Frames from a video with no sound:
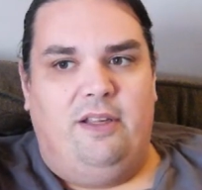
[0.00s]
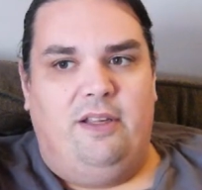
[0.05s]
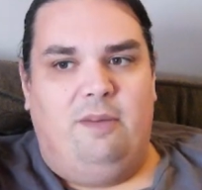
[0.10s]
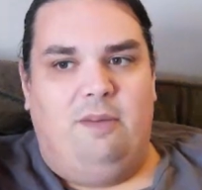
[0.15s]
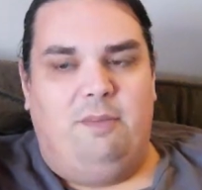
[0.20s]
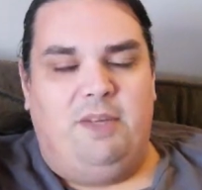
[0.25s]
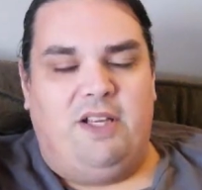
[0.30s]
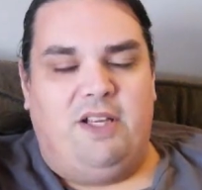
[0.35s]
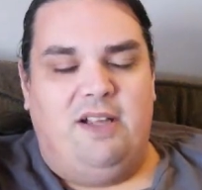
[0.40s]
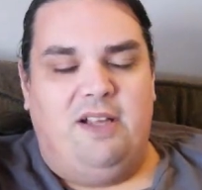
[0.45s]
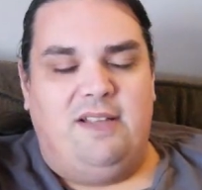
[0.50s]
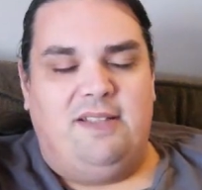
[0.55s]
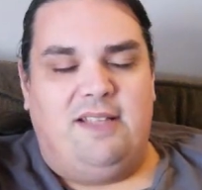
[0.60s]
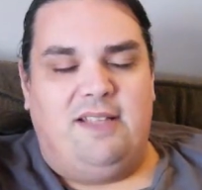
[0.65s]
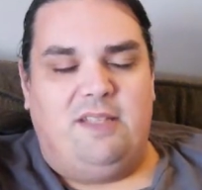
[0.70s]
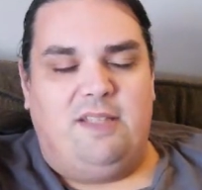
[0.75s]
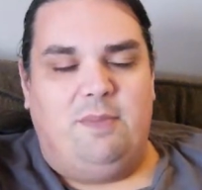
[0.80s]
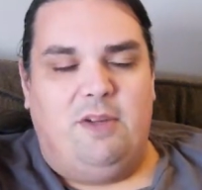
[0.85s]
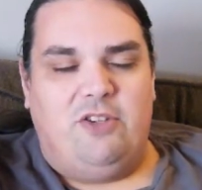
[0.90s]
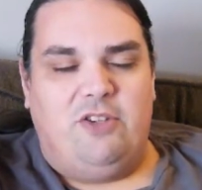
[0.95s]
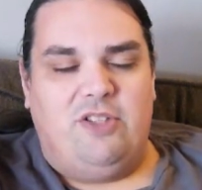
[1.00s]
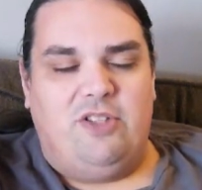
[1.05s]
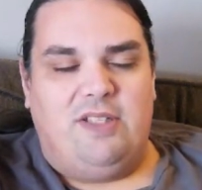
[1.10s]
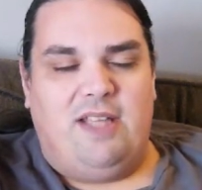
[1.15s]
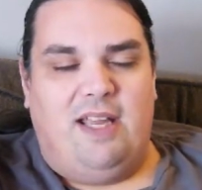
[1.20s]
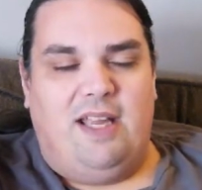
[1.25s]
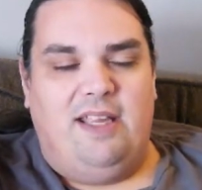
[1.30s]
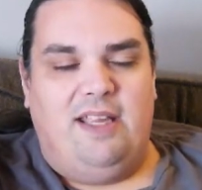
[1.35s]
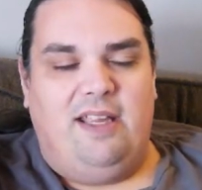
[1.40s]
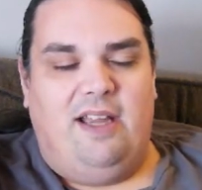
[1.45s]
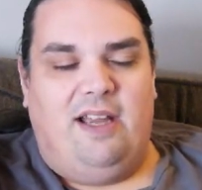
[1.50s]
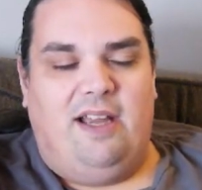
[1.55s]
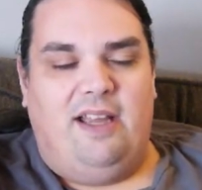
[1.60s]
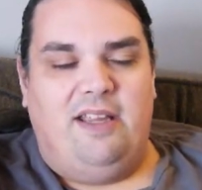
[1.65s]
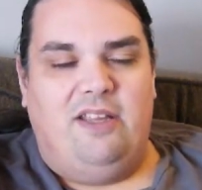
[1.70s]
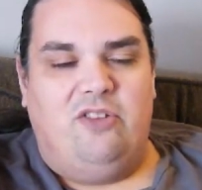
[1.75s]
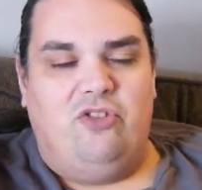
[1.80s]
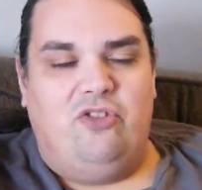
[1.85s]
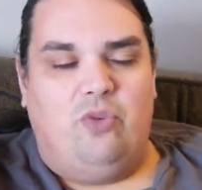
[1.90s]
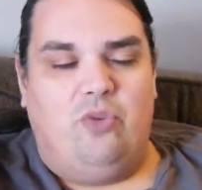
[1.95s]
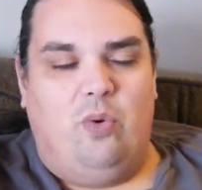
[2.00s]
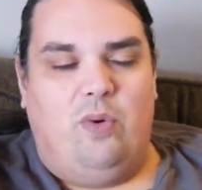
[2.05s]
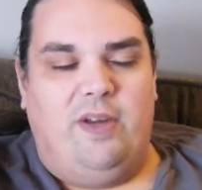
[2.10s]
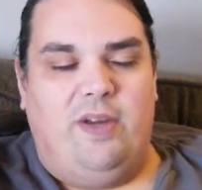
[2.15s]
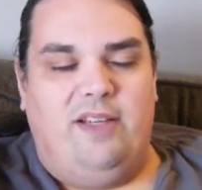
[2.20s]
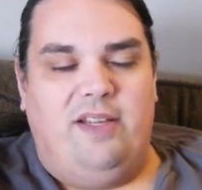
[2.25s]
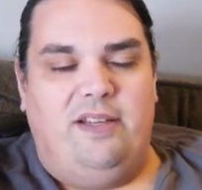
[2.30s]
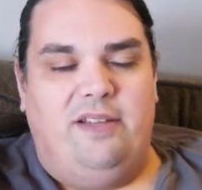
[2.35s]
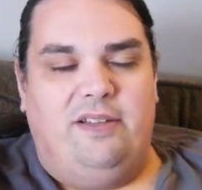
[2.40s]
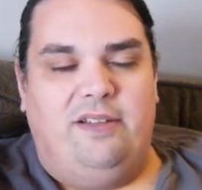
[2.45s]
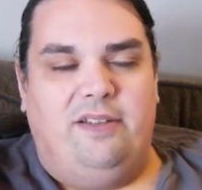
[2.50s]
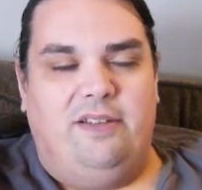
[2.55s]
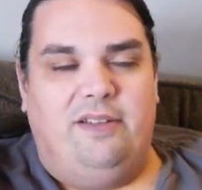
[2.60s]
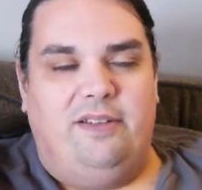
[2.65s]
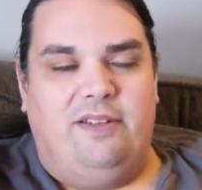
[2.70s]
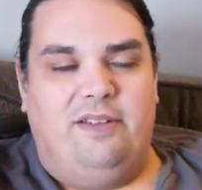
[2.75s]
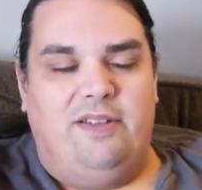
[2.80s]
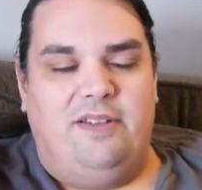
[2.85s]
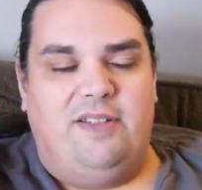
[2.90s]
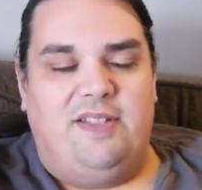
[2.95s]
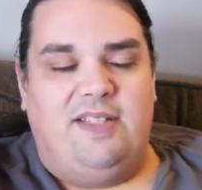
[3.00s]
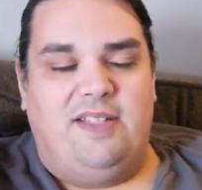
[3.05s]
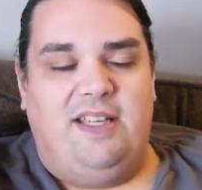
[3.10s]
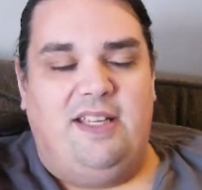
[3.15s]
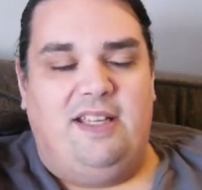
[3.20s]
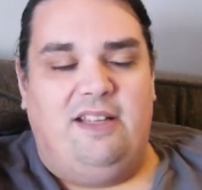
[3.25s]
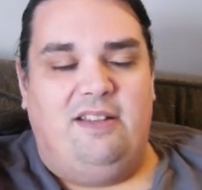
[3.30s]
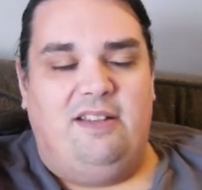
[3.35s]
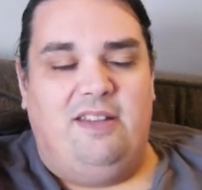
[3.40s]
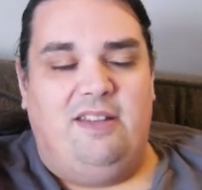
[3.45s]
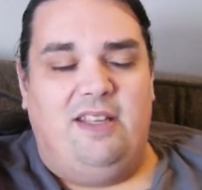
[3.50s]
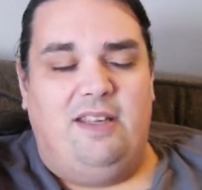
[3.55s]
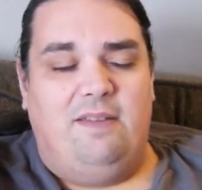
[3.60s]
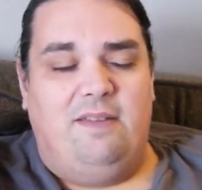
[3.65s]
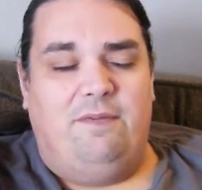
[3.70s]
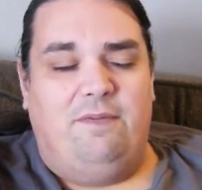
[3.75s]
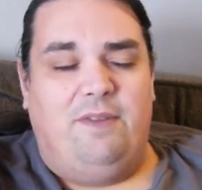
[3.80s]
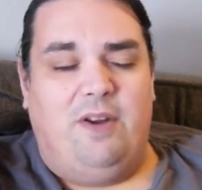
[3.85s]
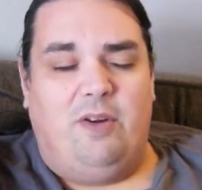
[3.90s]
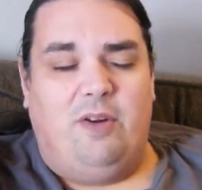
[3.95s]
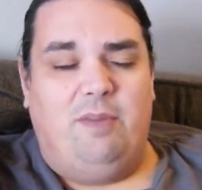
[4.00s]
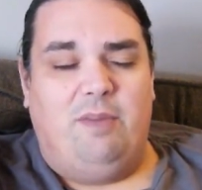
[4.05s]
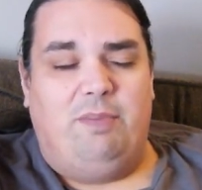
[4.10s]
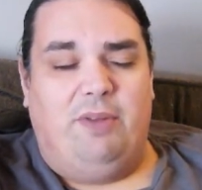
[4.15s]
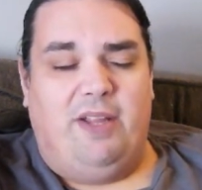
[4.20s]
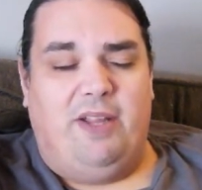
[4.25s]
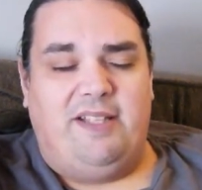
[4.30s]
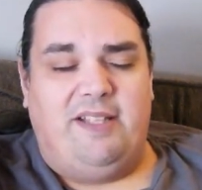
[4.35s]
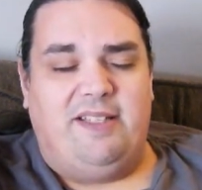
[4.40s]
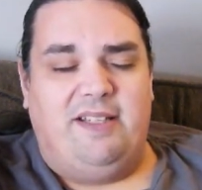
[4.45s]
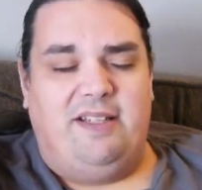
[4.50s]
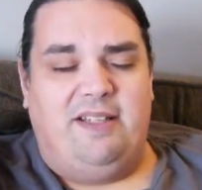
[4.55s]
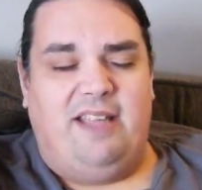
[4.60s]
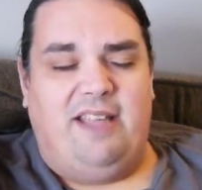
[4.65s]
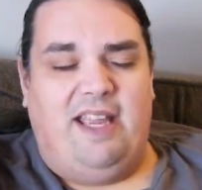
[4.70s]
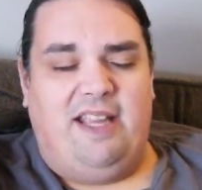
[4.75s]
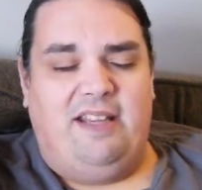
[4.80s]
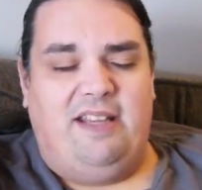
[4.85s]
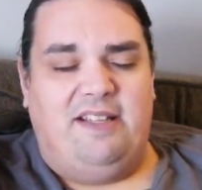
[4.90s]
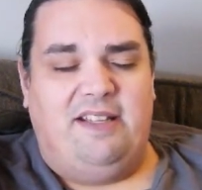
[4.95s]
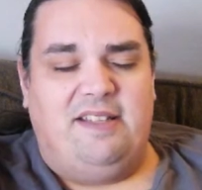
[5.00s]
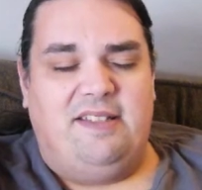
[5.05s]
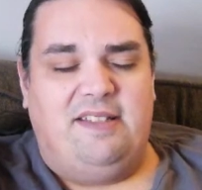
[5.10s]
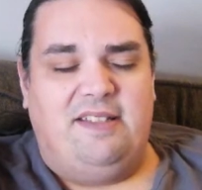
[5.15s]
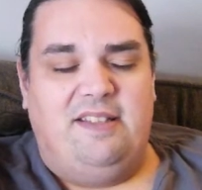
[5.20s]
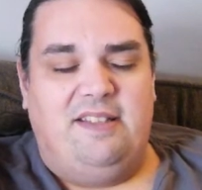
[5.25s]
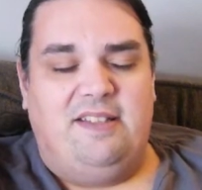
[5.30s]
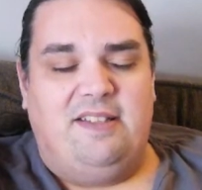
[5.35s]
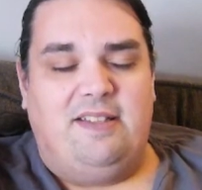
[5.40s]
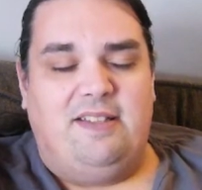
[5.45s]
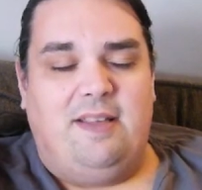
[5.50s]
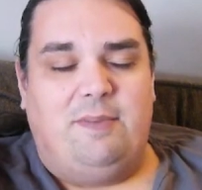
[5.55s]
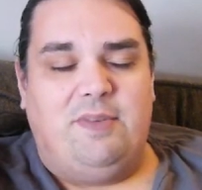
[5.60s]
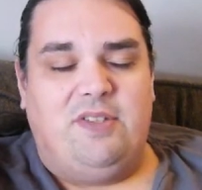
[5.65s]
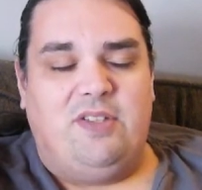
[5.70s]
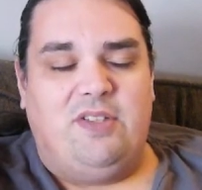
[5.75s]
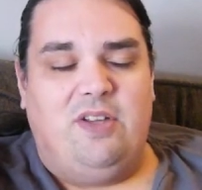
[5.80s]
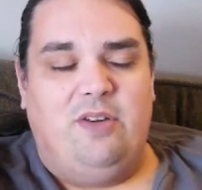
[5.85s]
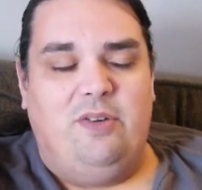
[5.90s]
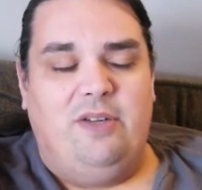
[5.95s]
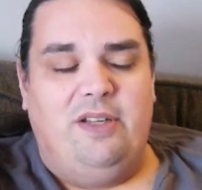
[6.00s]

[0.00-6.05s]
Because as much as I, I enjoyed seeing the very blatant gayness in this episode,